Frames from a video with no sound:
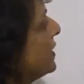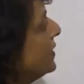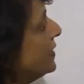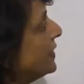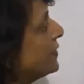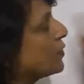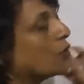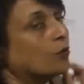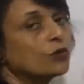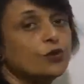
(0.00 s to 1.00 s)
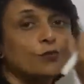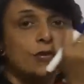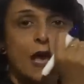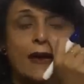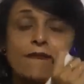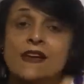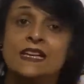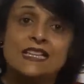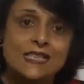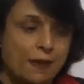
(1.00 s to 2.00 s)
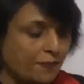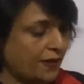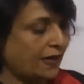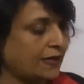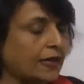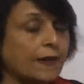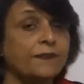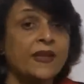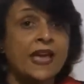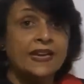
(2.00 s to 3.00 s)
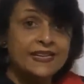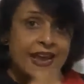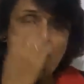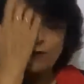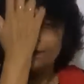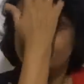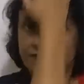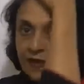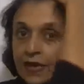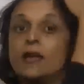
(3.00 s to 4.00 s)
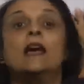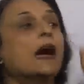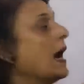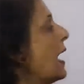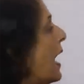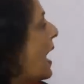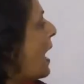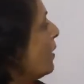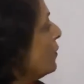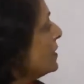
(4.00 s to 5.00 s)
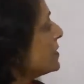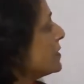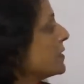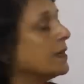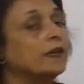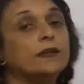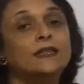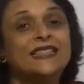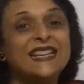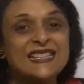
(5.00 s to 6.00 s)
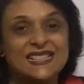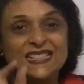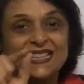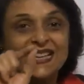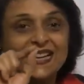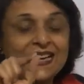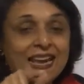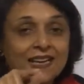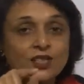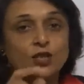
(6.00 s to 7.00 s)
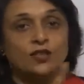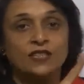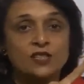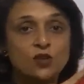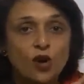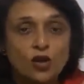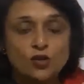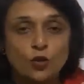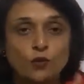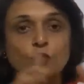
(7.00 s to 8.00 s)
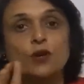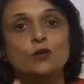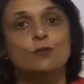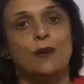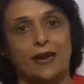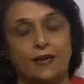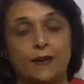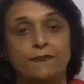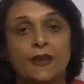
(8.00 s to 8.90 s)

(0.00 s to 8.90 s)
material and the chromosomes have separated. Now, how is this connection, this crossover going to break?